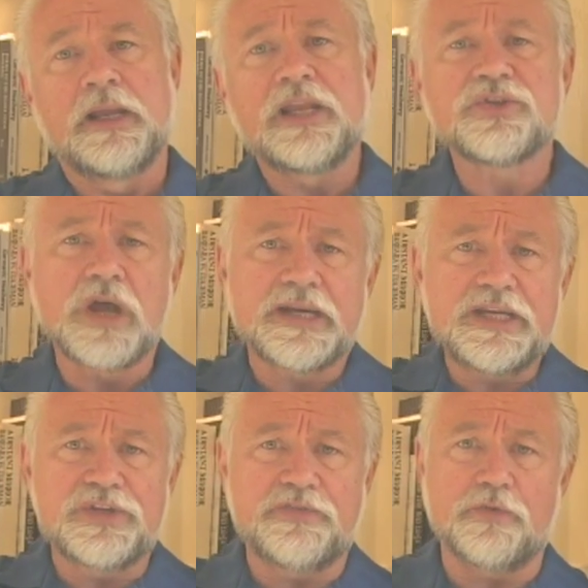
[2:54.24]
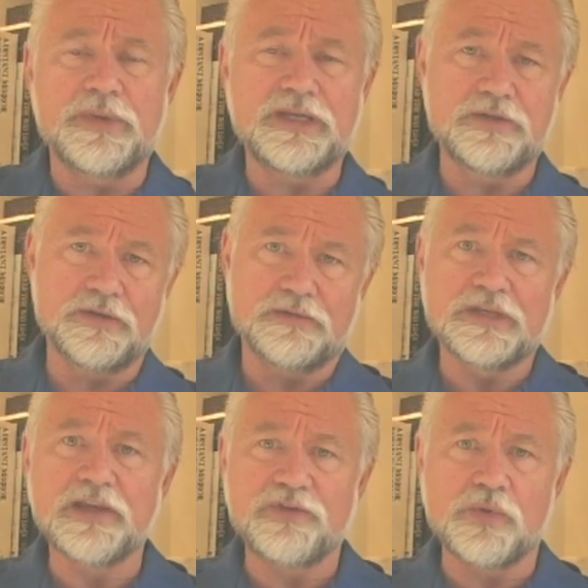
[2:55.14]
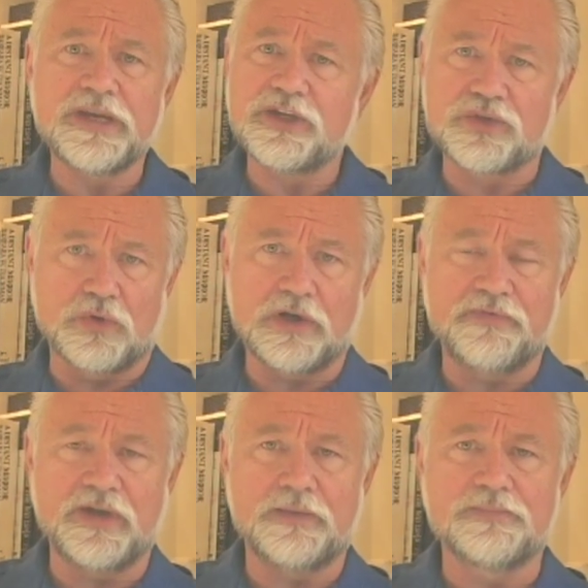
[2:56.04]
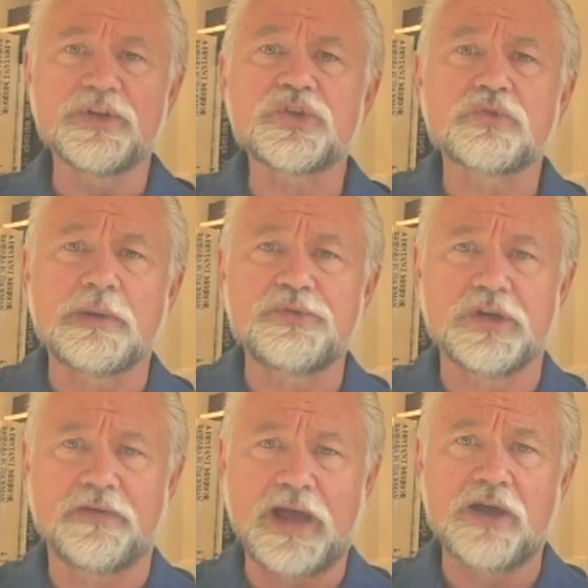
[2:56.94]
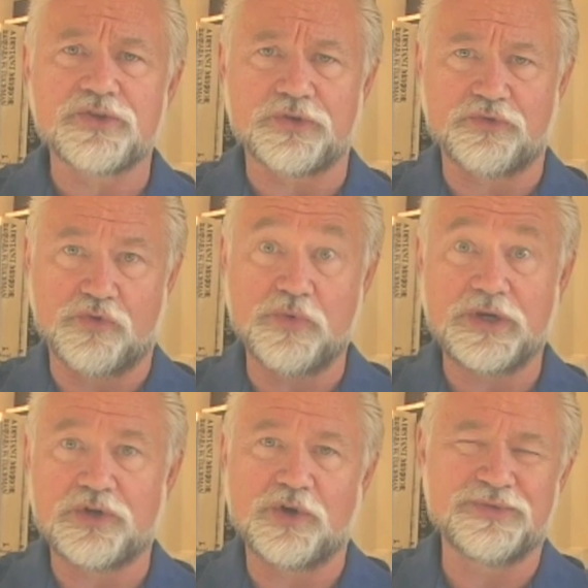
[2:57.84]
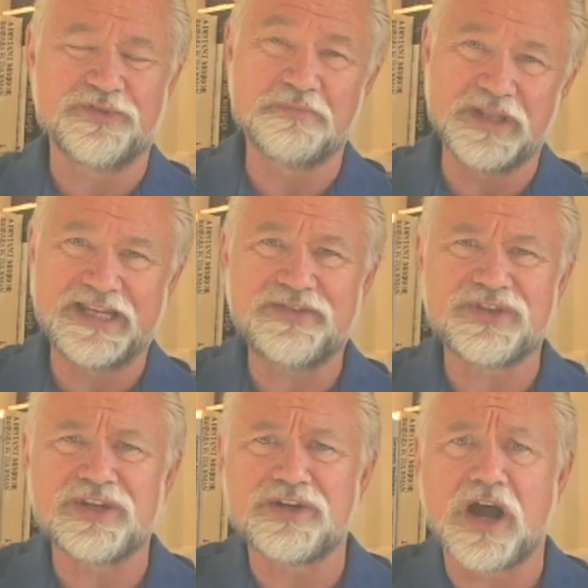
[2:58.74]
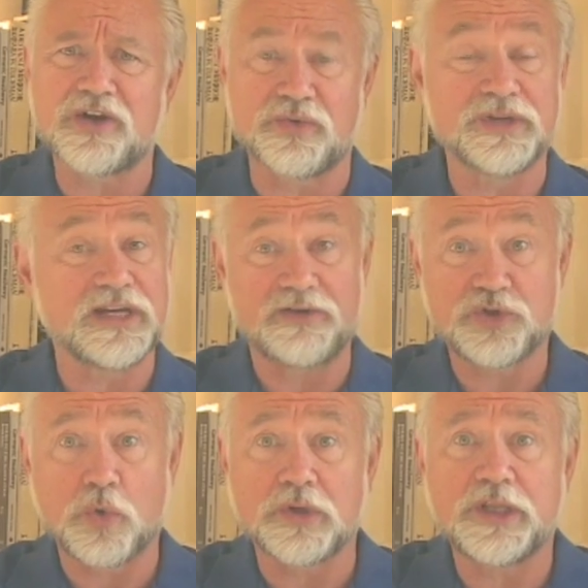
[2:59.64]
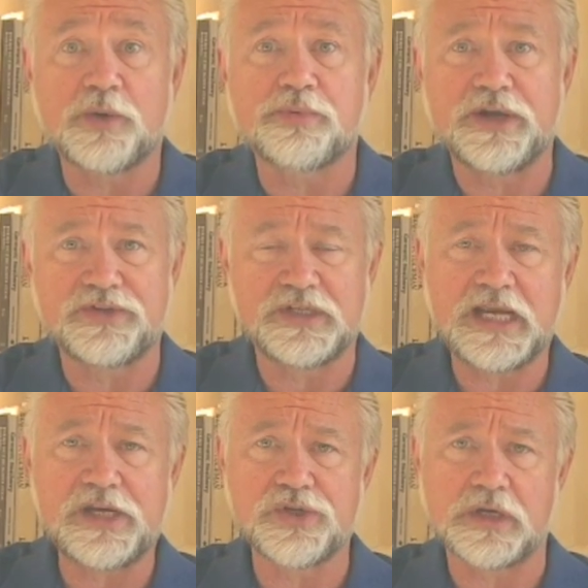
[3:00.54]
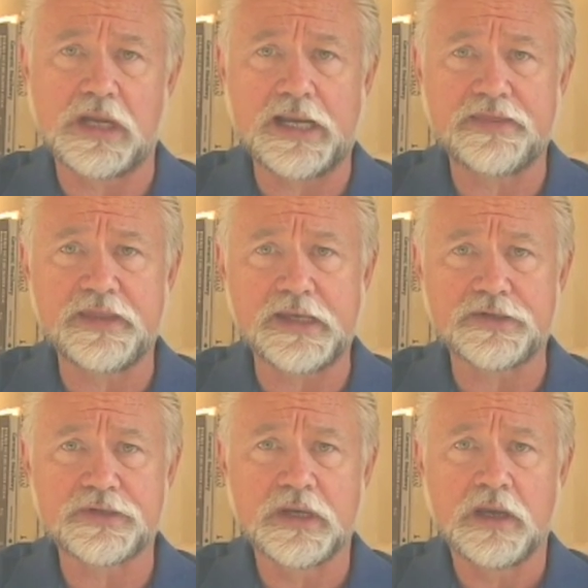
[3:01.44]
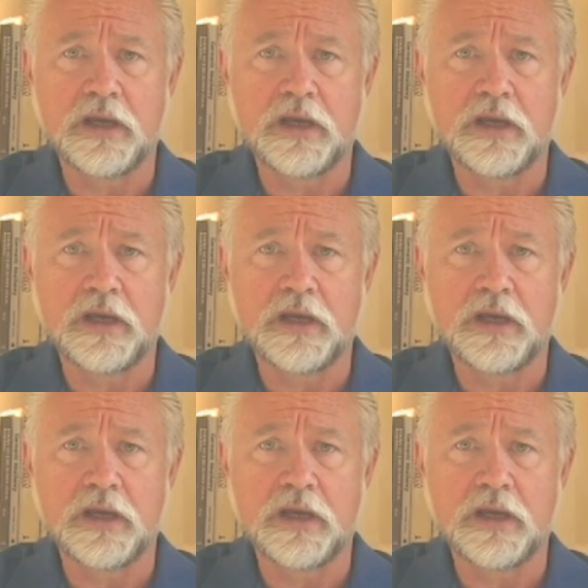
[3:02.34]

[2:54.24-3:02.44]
It's not easy for me to give you any sort of a description of Asatru in terms of beliefs and doctrine in a short little presentation like this.